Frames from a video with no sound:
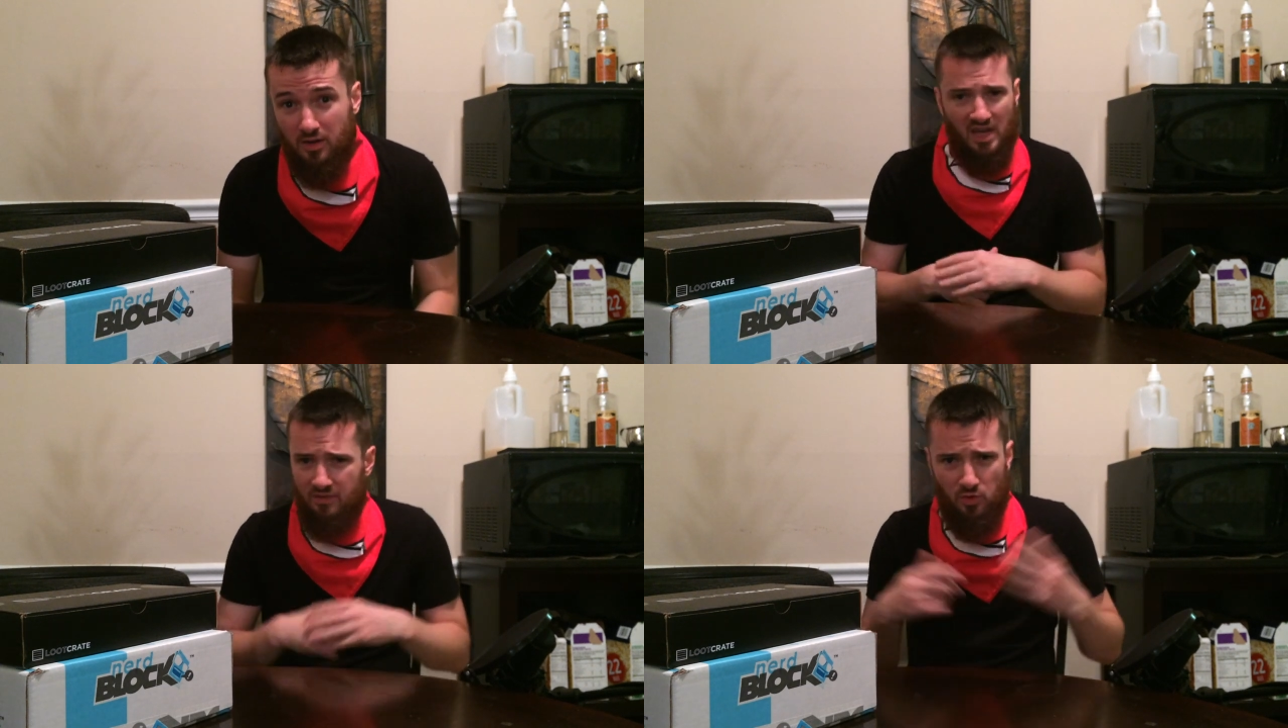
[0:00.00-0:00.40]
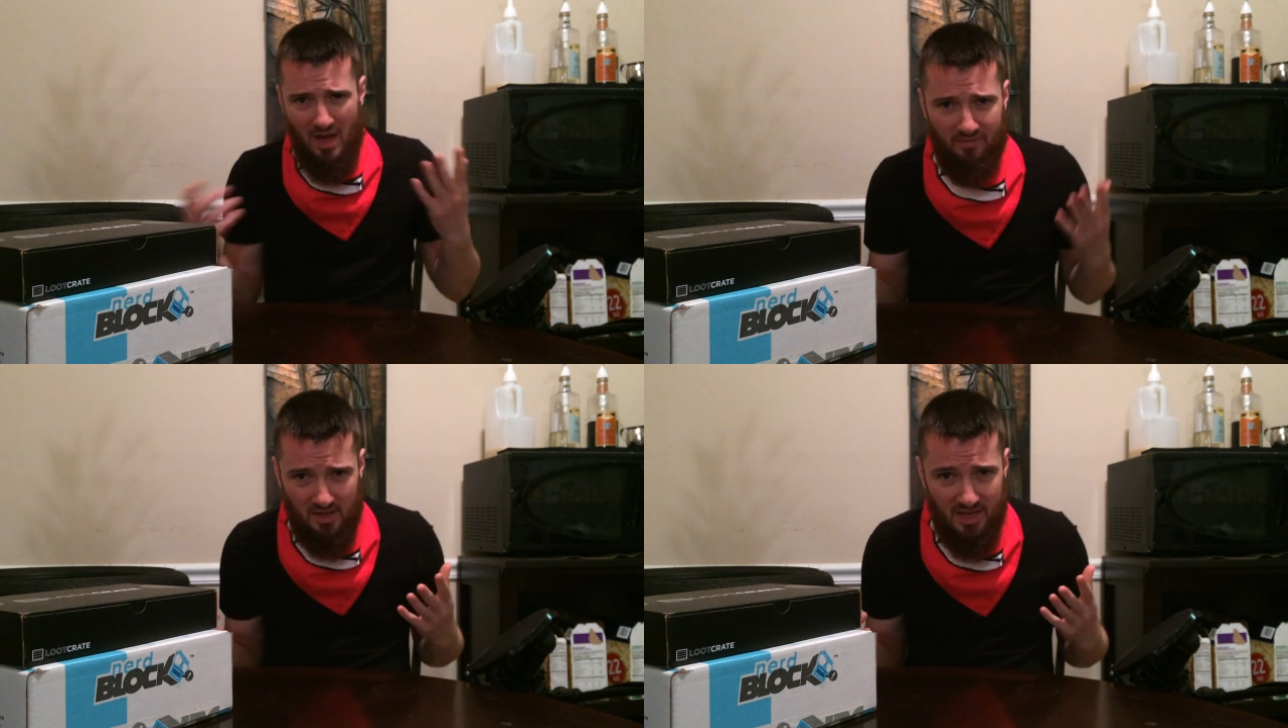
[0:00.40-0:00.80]
And if you
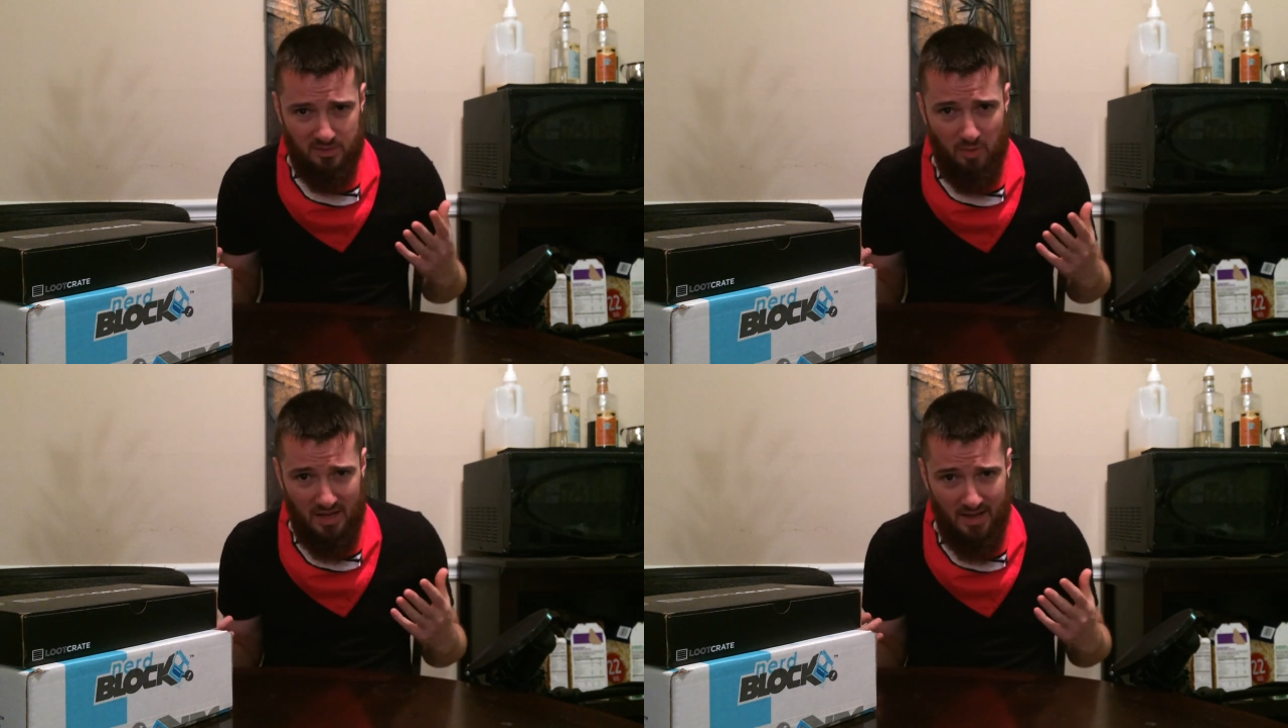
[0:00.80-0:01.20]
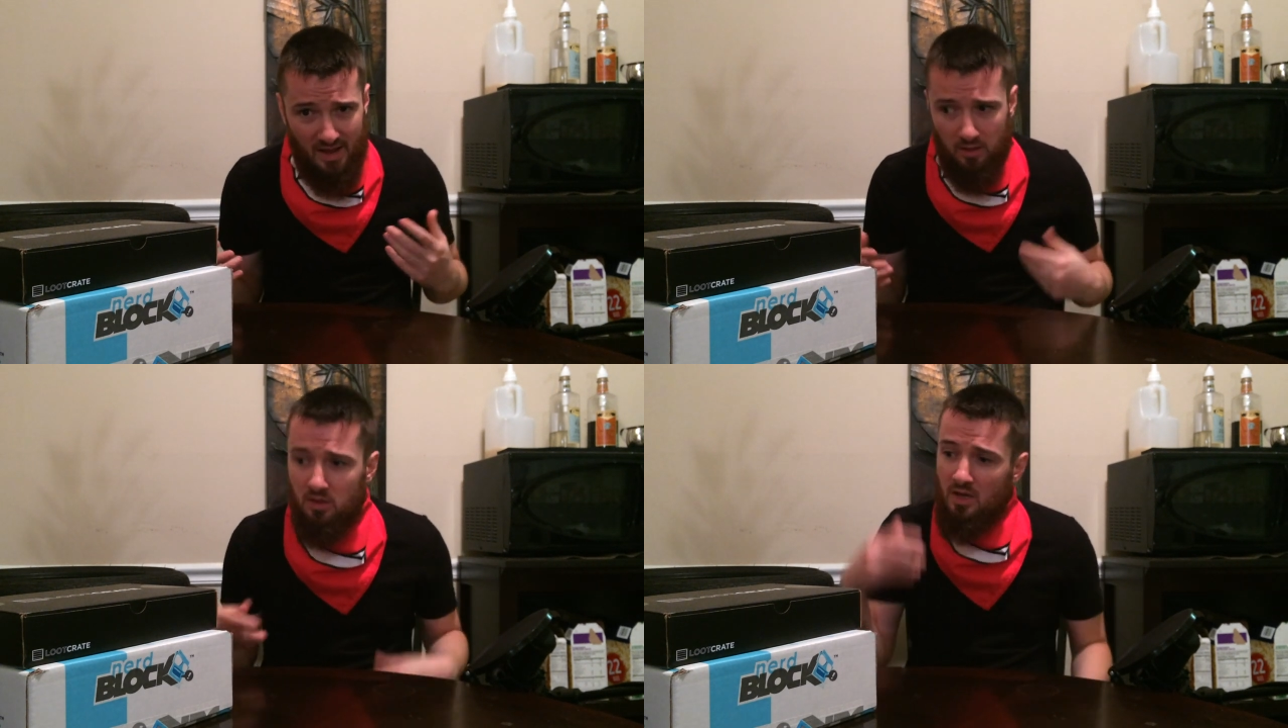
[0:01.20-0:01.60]
haven't guessed by
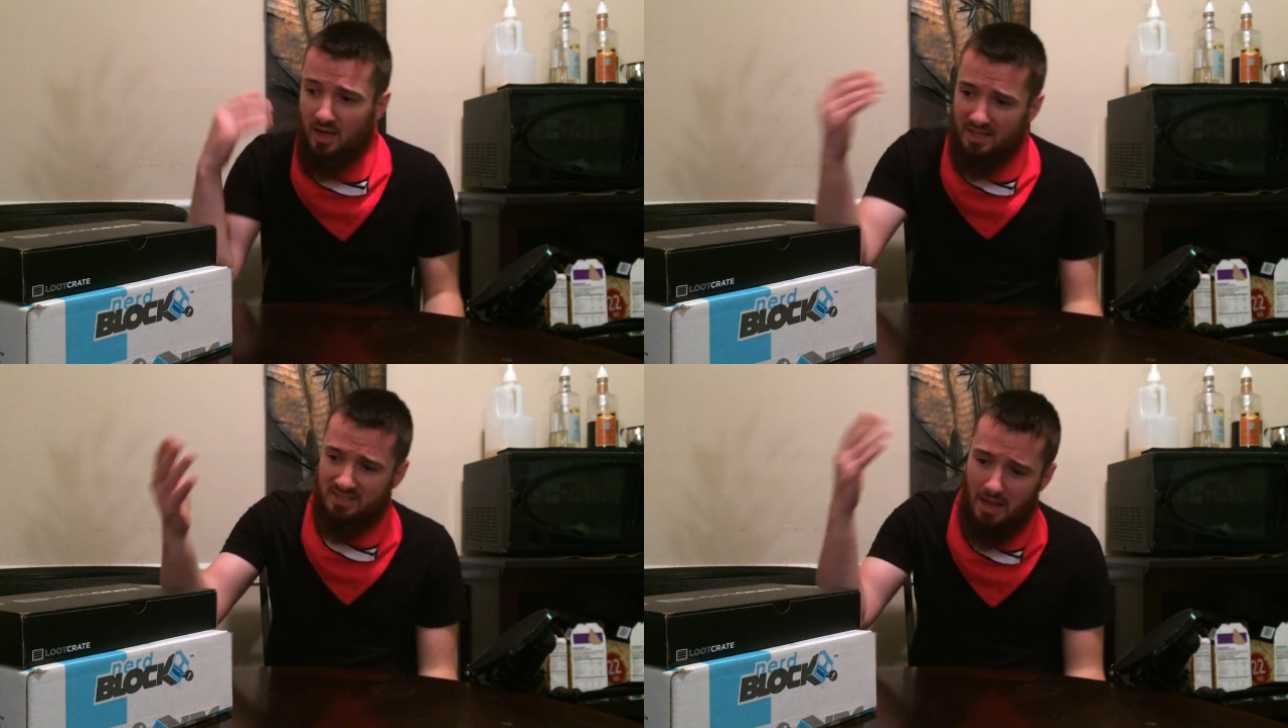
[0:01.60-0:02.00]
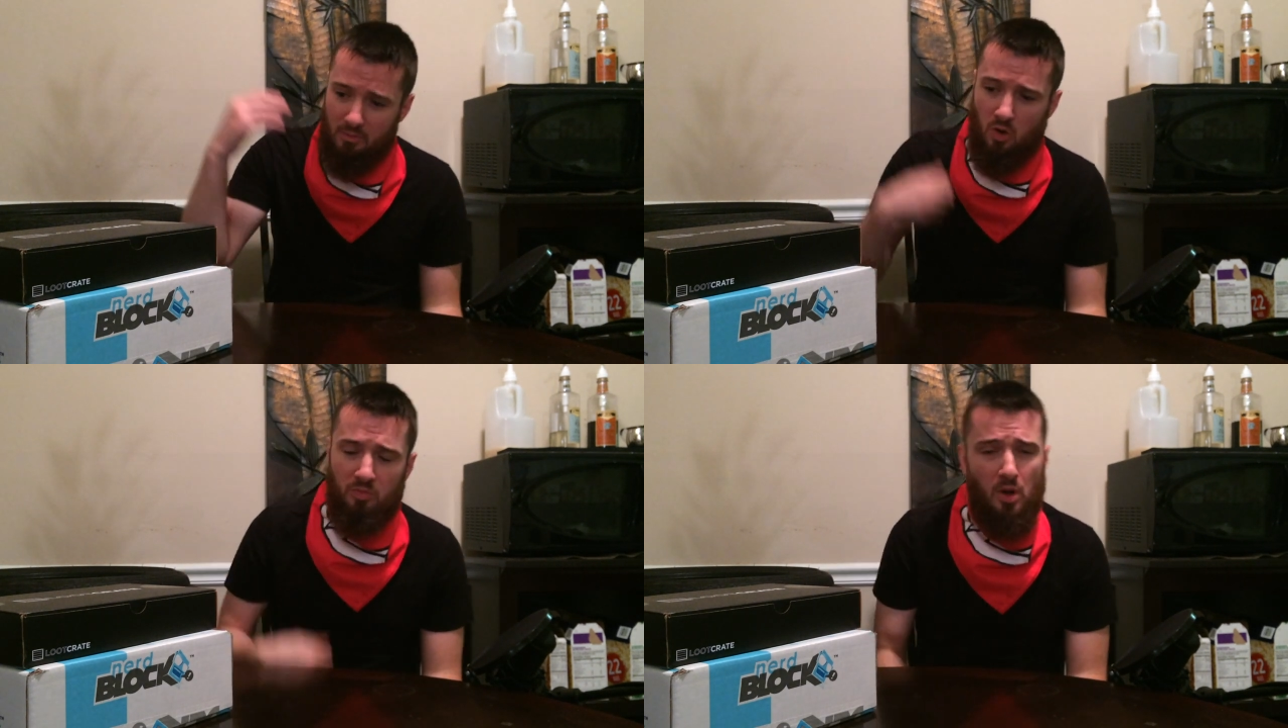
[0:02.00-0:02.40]
now, it's time
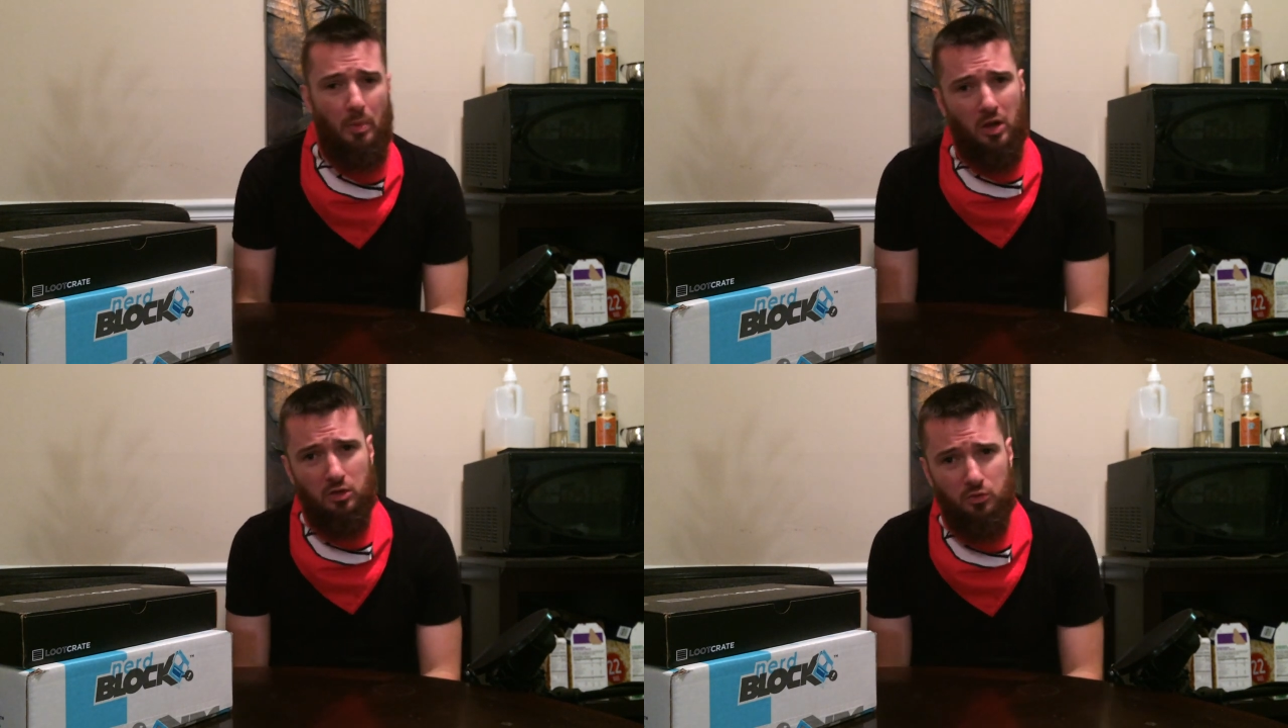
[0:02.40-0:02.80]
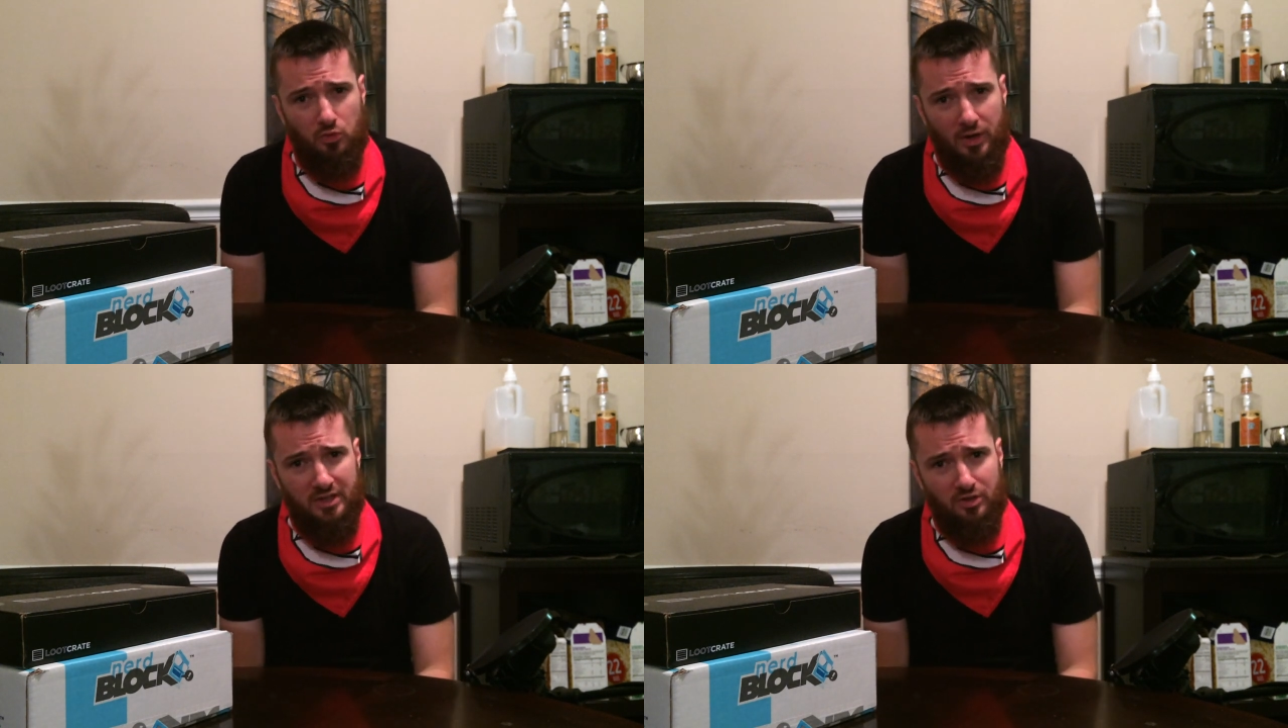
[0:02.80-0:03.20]
to open up our Loot
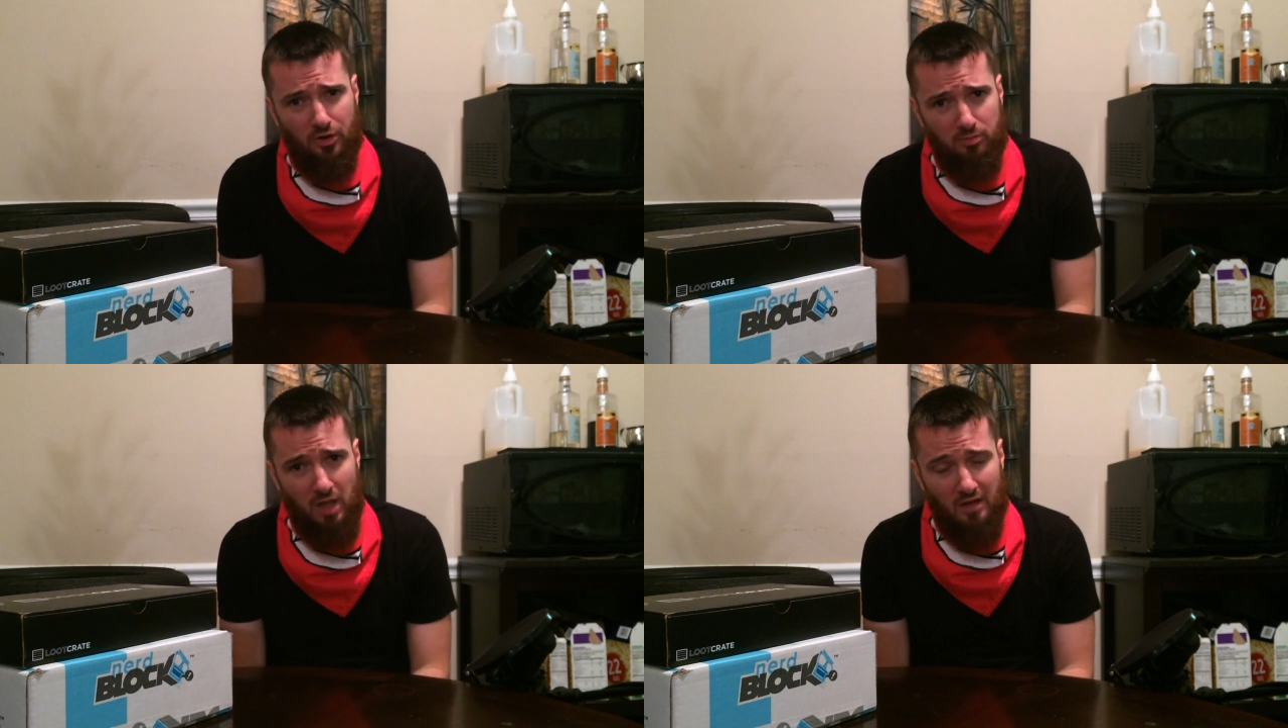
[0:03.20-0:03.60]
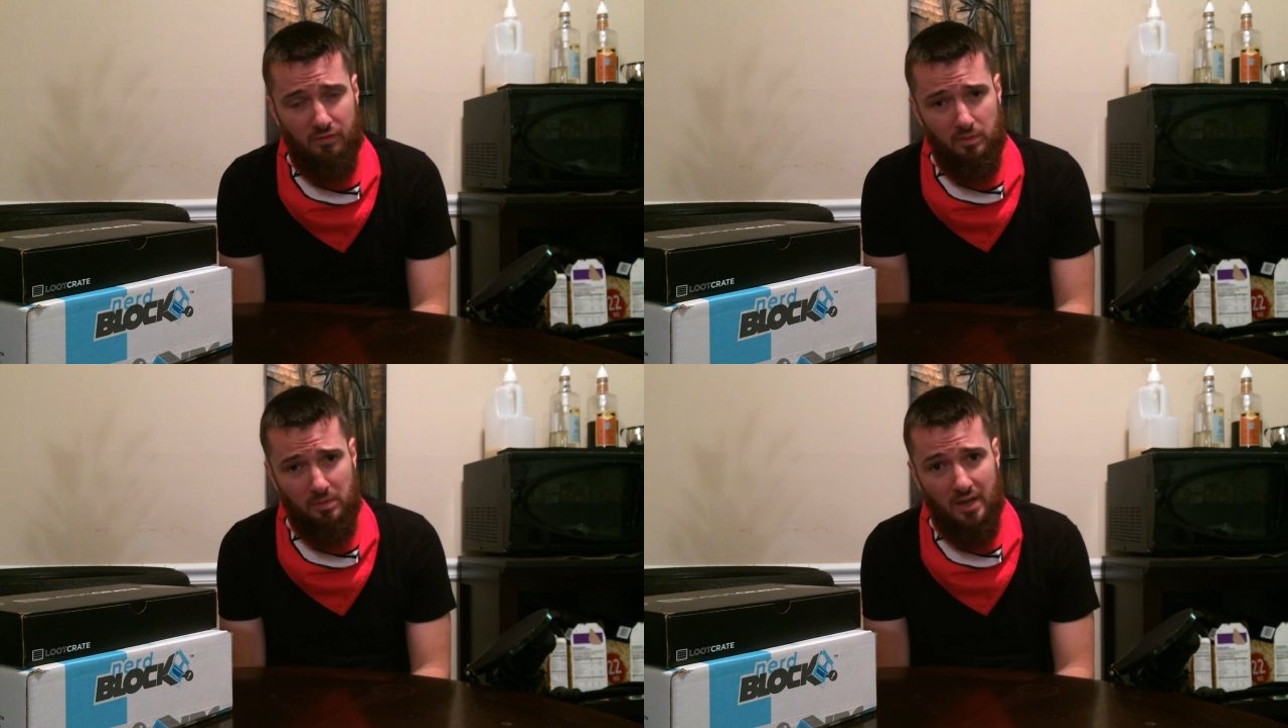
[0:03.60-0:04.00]
Crate Nerd Block
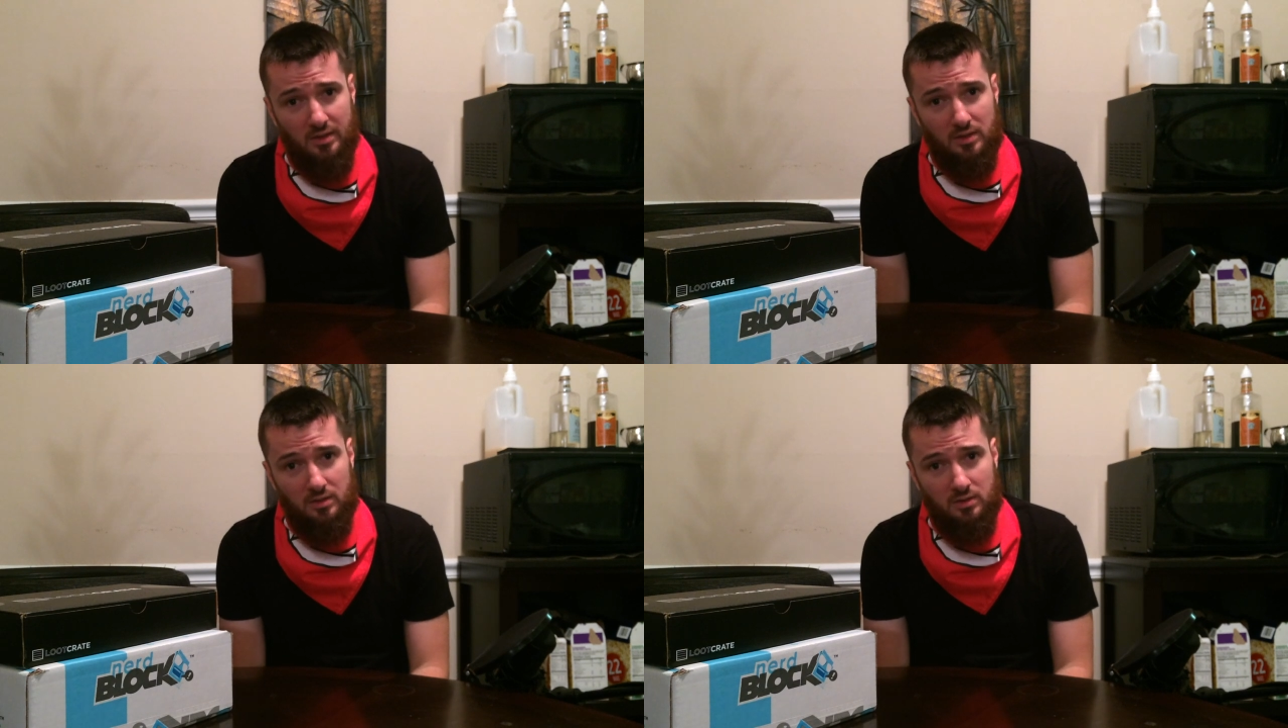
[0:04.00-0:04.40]
for the month.